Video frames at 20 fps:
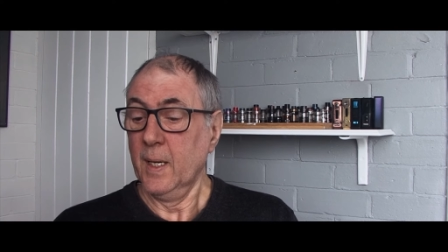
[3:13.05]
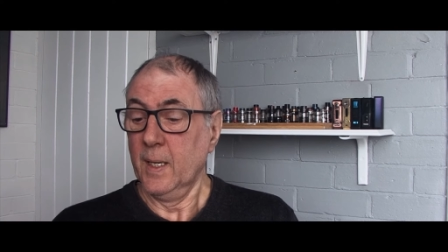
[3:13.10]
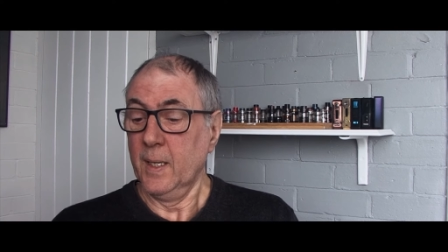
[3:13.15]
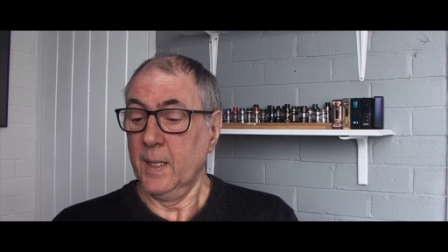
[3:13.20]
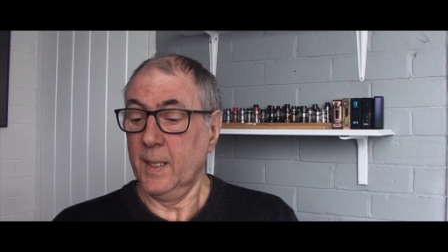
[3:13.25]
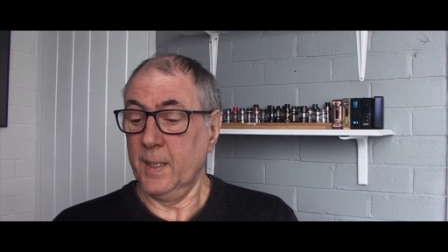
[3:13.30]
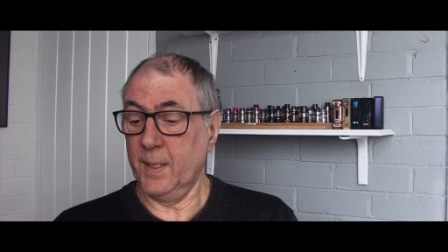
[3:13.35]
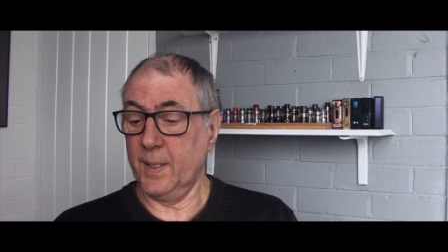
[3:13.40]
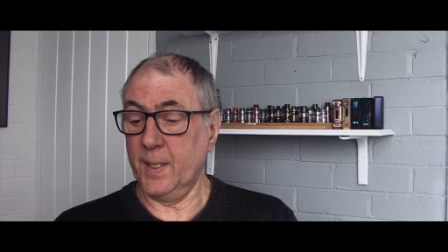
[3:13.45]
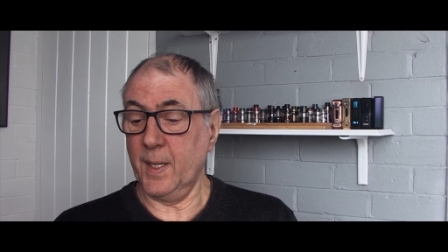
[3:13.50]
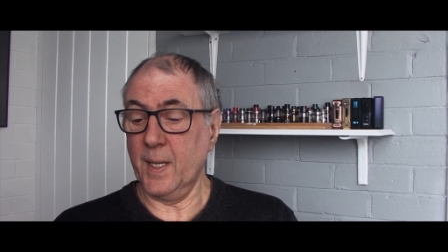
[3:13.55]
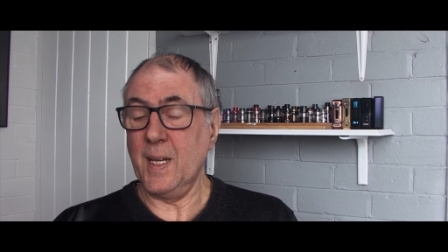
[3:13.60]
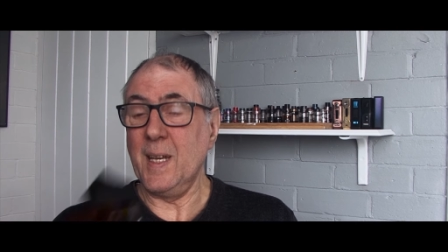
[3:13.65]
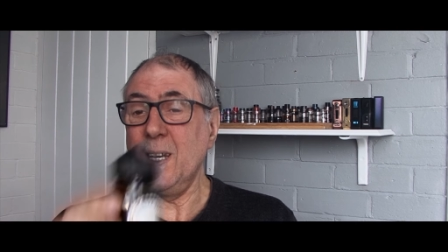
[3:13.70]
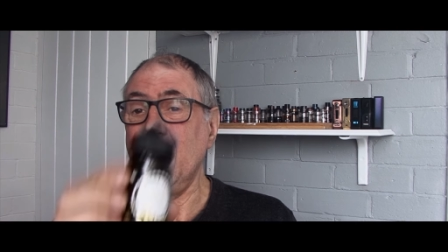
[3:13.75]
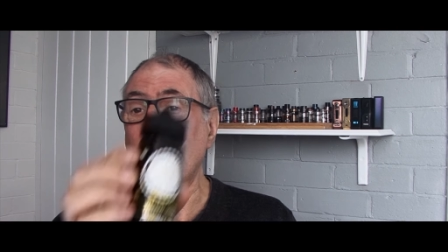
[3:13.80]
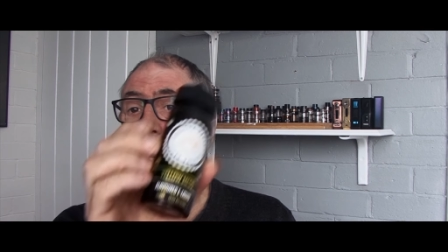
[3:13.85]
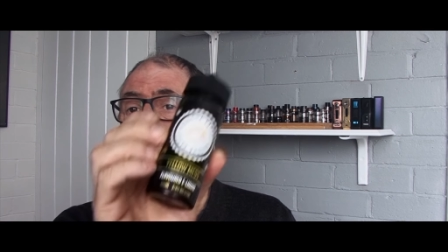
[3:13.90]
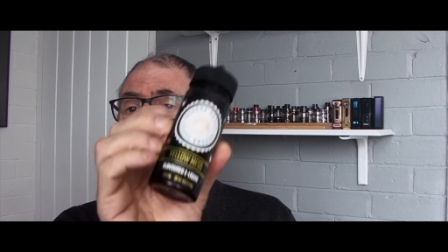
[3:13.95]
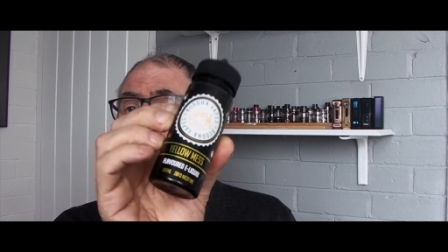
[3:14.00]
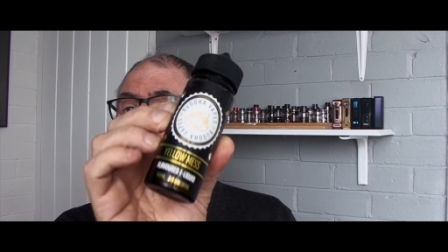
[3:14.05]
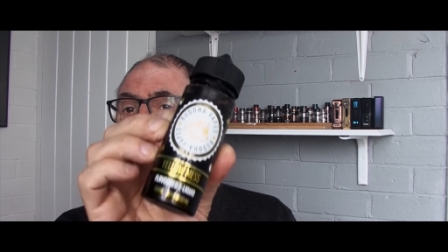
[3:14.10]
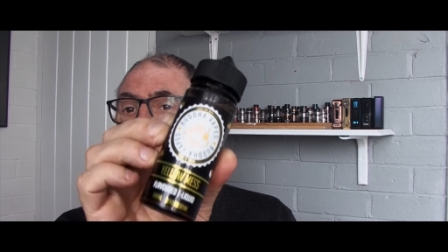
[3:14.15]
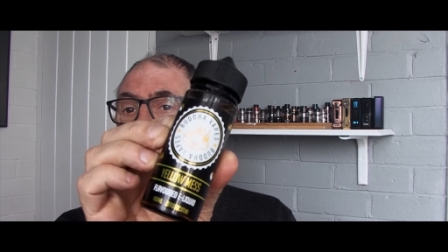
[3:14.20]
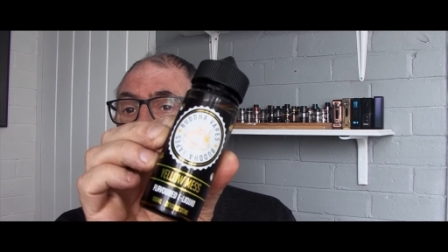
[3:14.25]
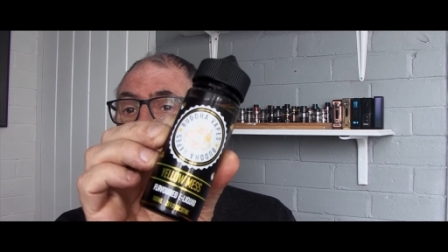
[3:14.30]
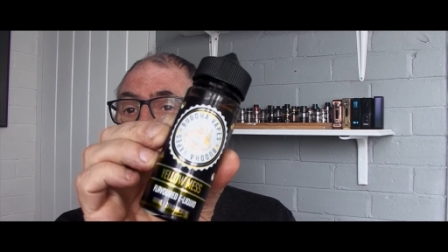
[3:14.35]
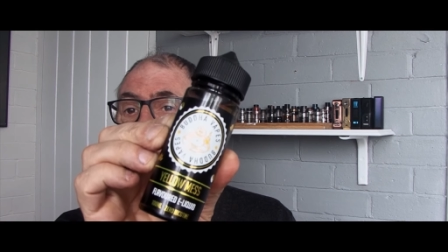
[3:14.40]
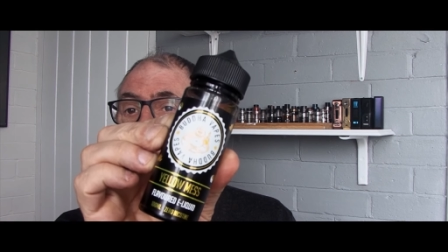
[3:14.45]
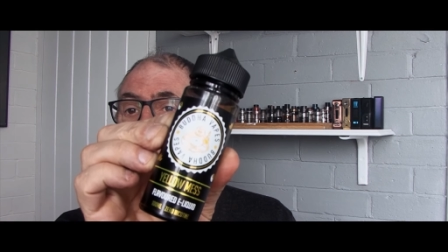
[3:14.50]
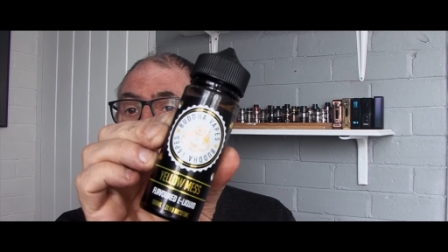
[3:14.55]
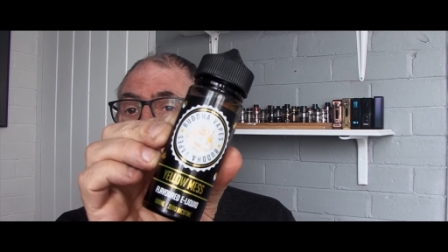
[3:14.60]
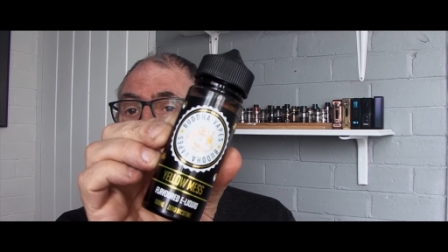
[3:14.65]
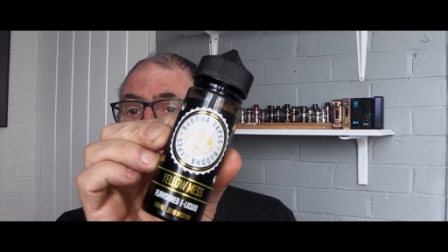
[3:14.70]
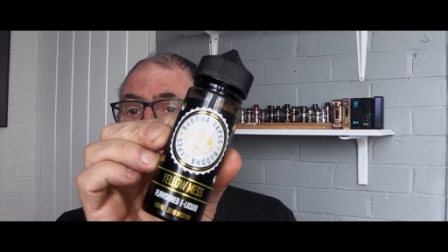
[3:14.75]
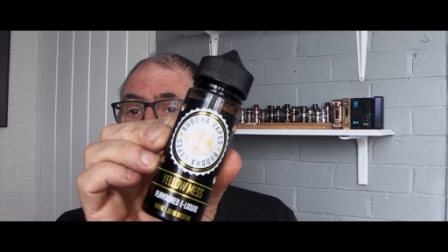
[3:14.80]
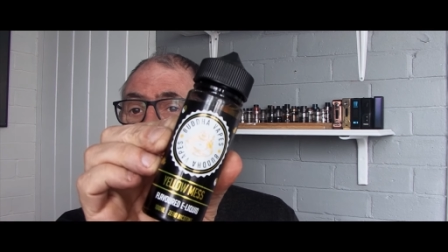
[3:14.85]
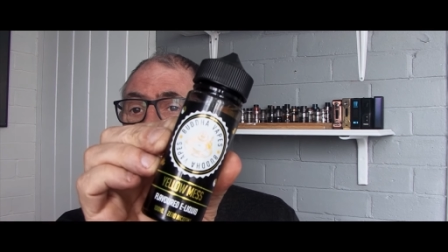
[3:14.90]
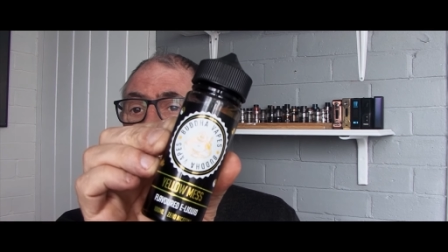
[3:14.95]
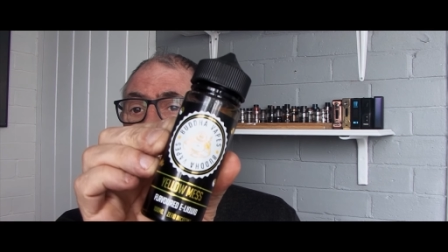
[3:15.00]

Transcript: There's Yellow Mess as well.